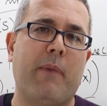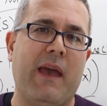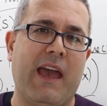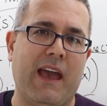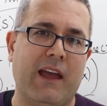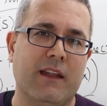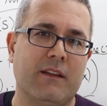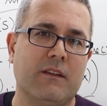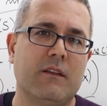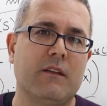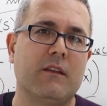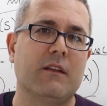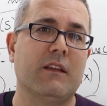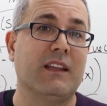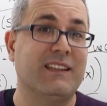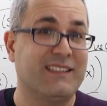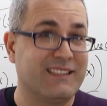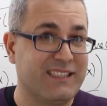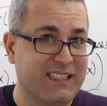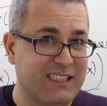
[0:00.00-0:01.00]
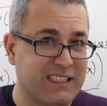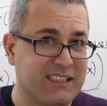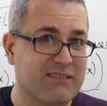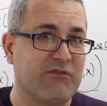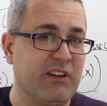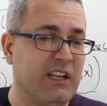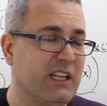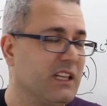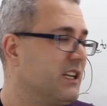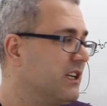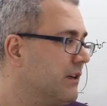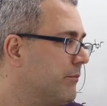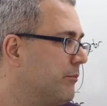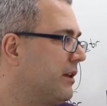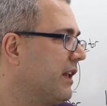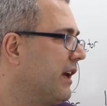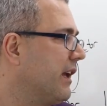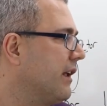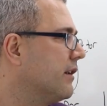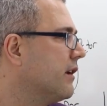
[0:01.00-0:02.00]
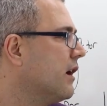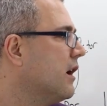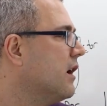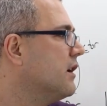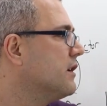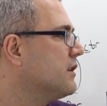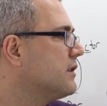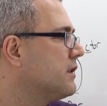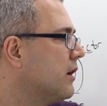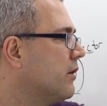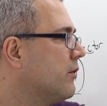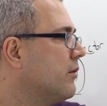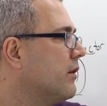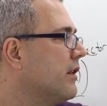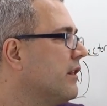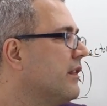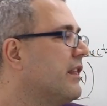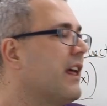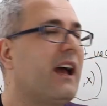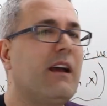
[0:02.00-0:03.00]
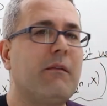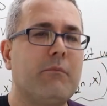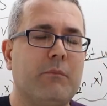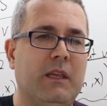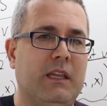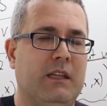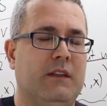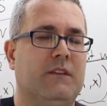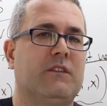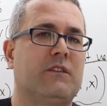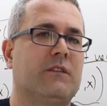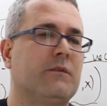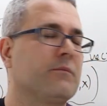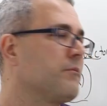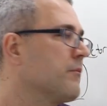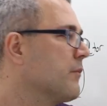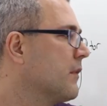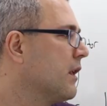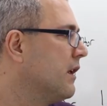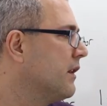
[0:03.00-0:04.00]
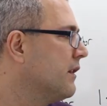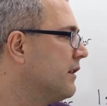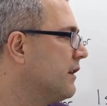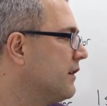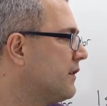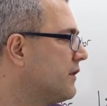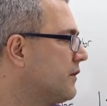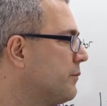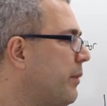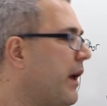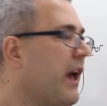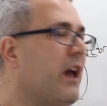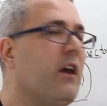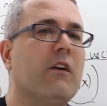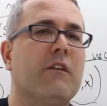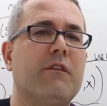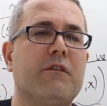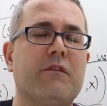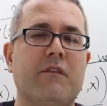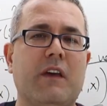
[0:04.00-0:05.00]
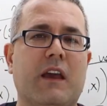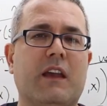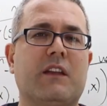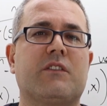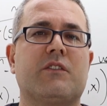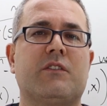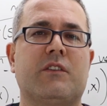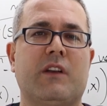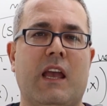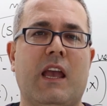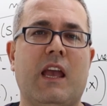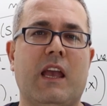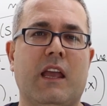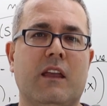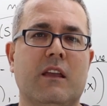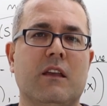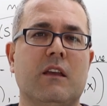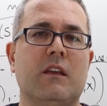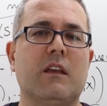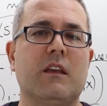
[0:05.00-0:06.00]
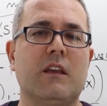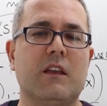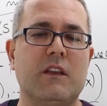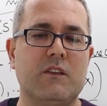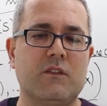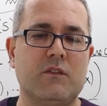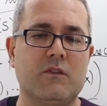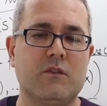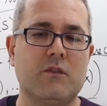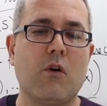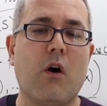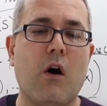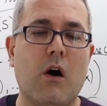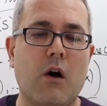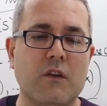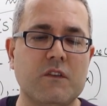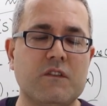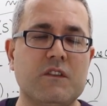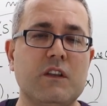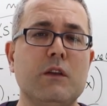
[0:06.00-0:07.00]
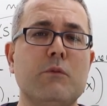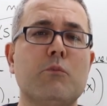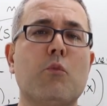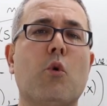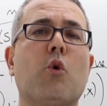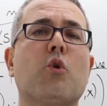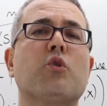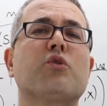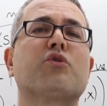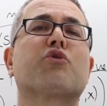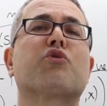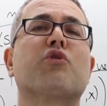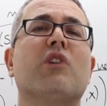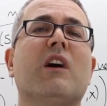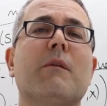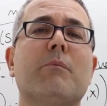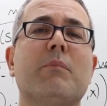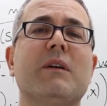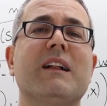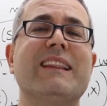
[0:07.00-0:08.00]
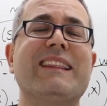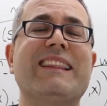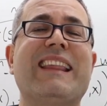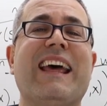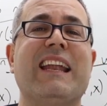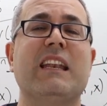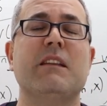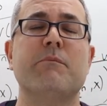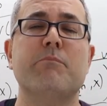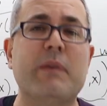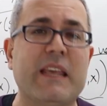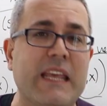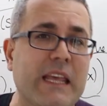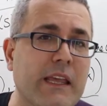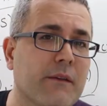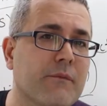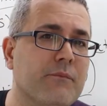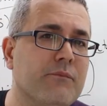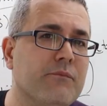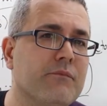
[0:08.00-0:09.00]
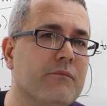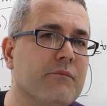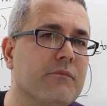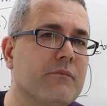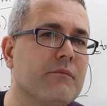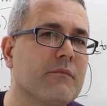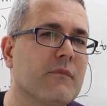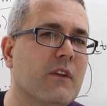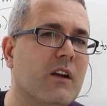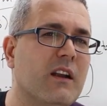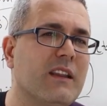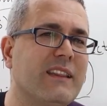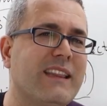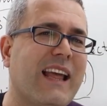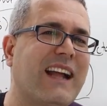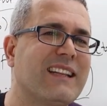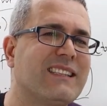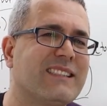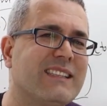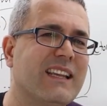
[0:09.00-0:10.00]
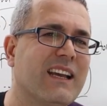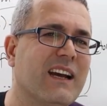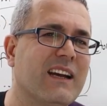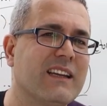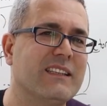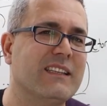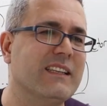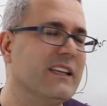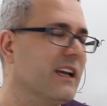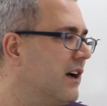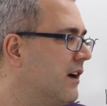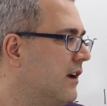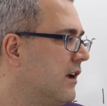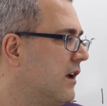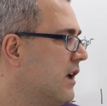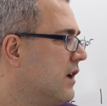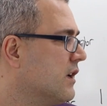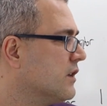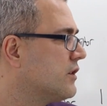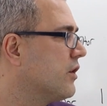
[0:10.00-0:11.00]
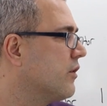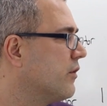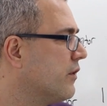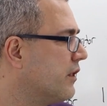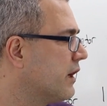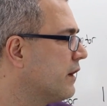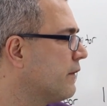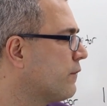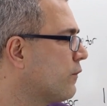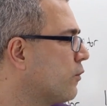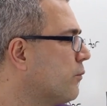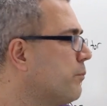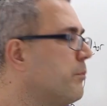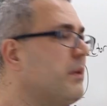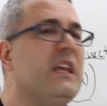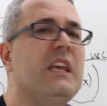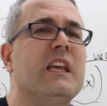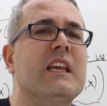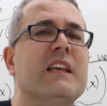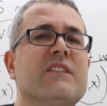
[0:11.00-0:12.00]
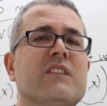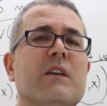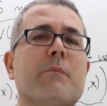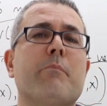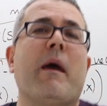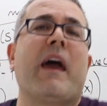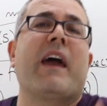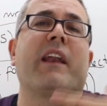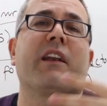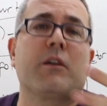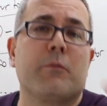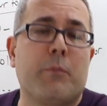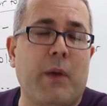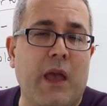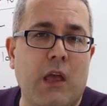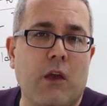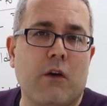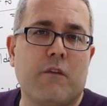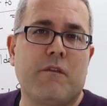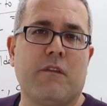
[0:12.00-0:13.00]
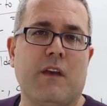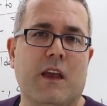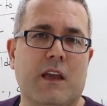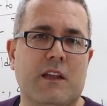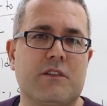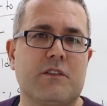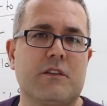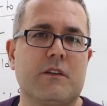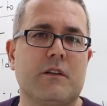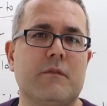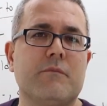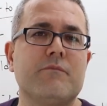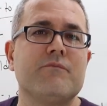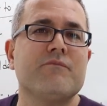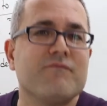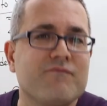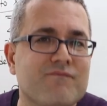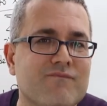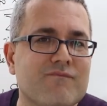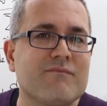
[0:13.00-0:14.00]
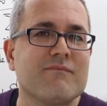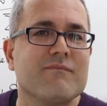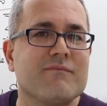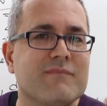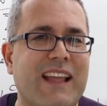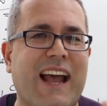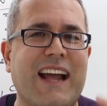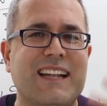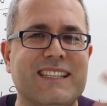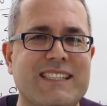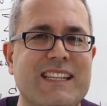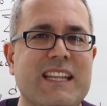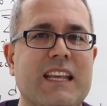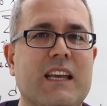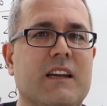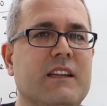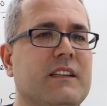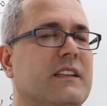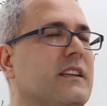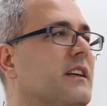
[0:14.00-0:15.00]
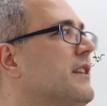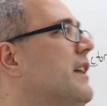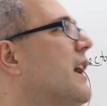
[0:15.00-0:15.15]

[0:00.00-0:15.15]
bad. It's real complaint. So that means this payoff vector A is causing more trouble than B. All right, that's the idea. So therefore, B is a better payoff vector. That's the idea,